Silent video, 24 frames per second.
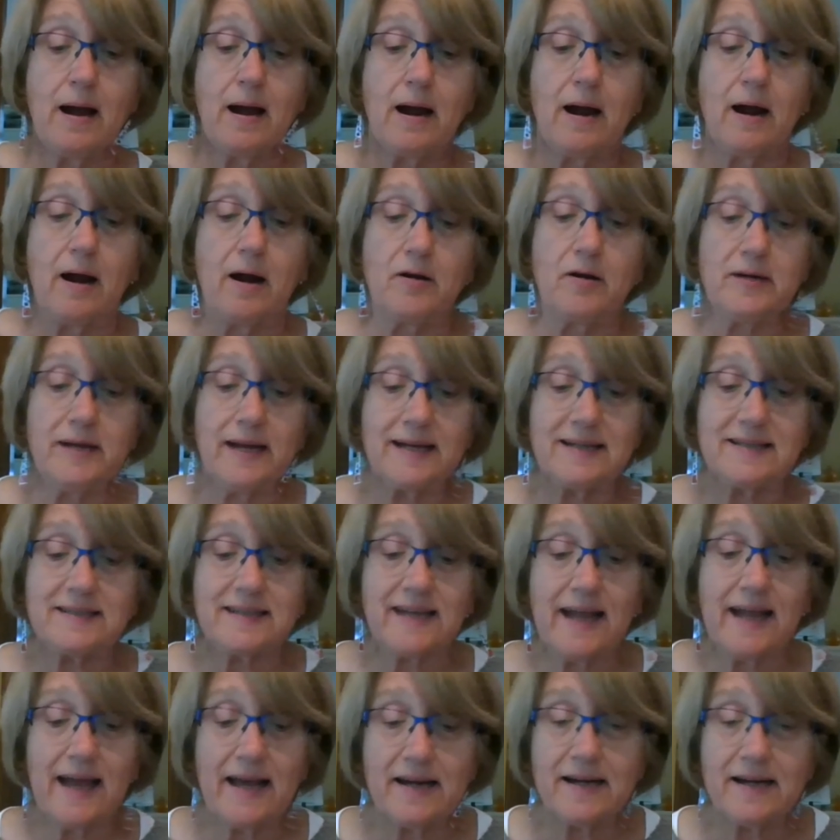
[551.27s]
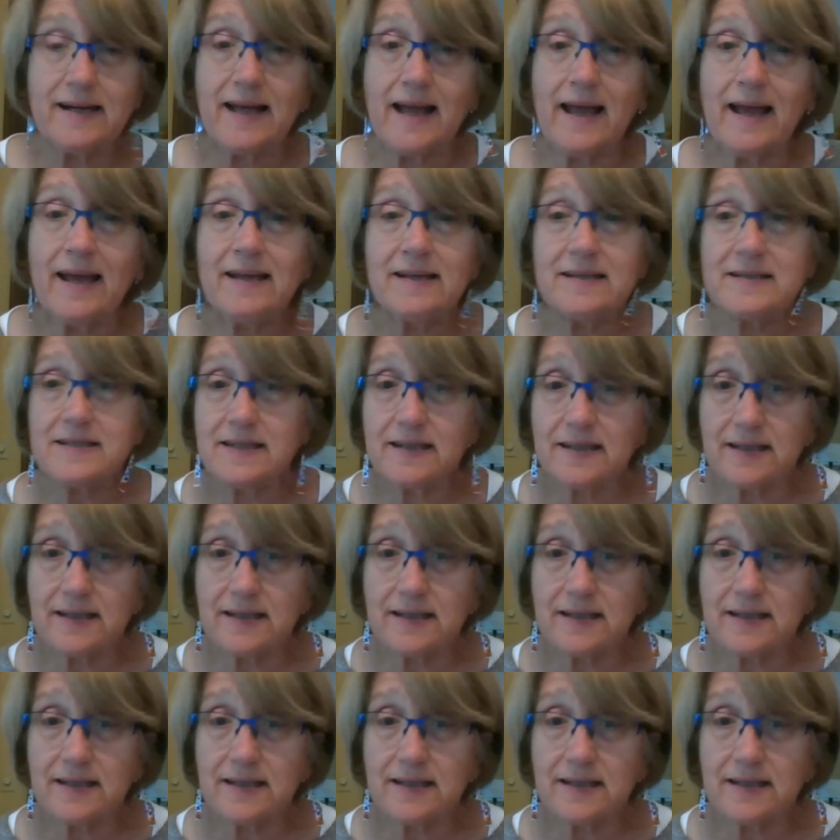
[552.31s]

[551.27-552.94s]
Our next candidate